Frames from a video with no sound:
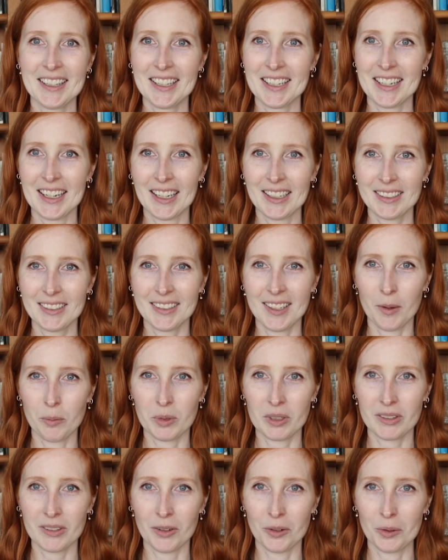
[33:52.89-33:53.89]
the next
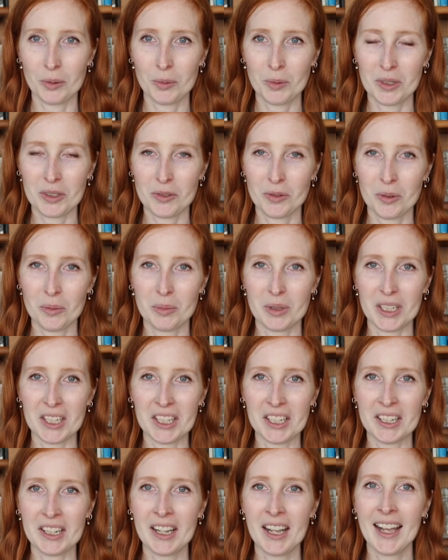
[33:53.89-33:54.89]
episode, which will
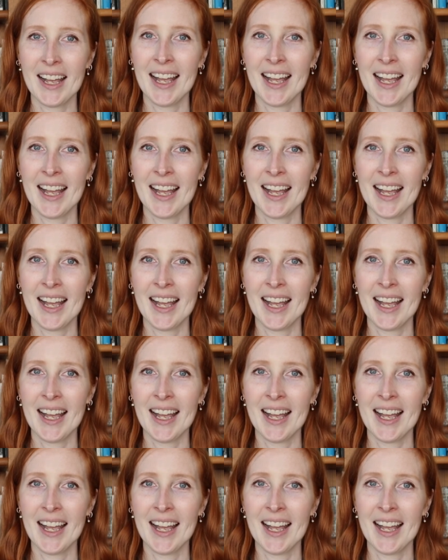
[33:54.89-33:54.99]
be